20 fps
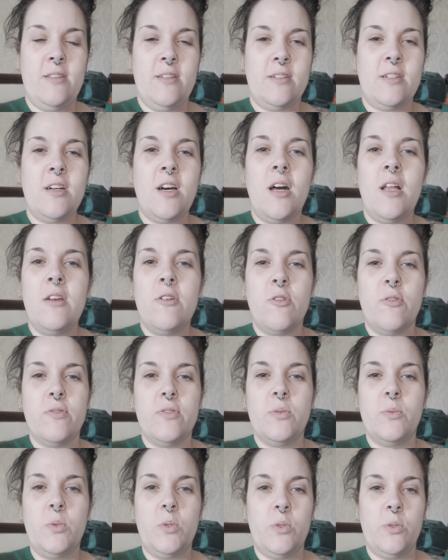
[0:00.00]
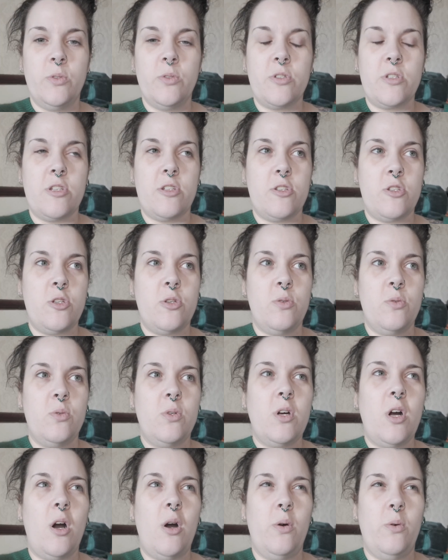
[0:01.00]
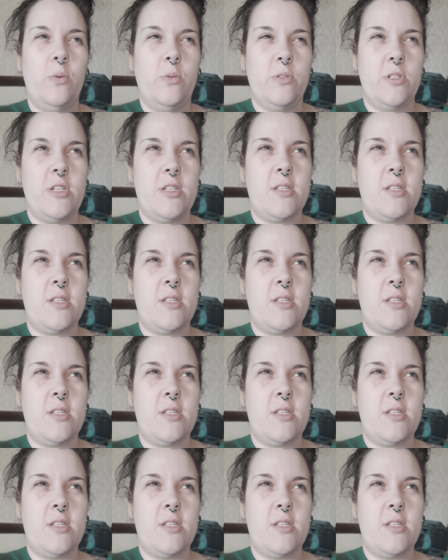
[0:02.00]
The colour of the walls is too cold.